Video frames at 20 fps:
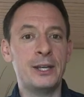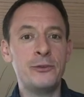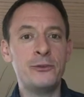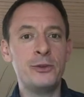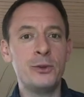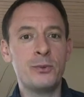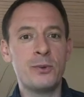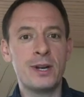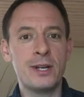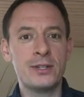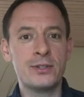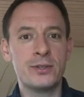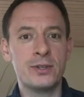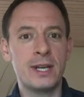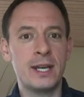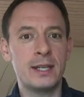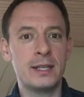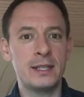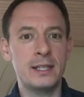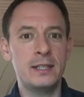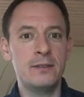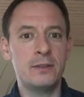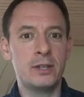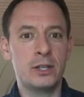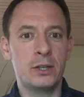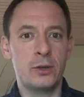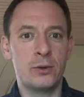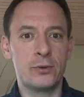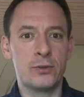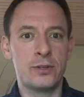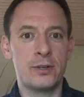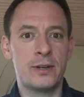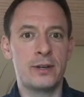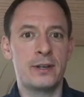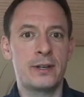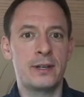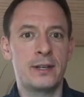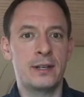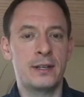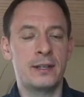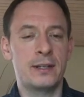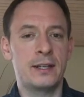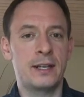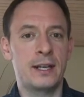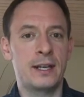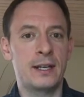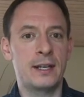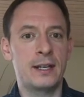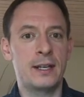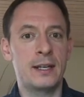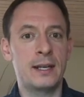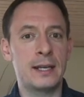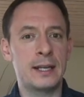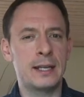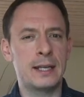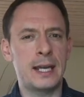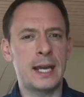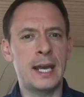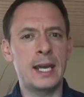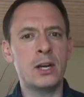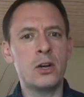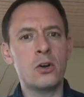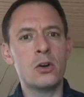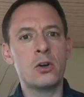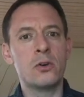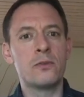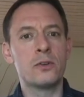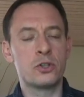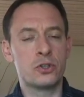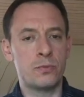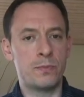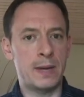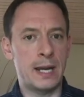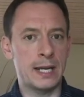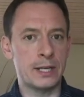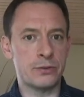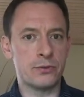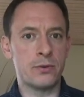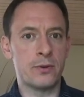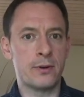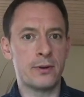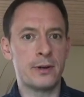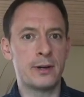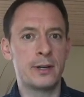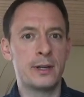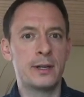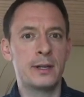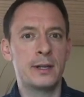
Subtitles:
if you want to get even closer, then head on over to Patreon.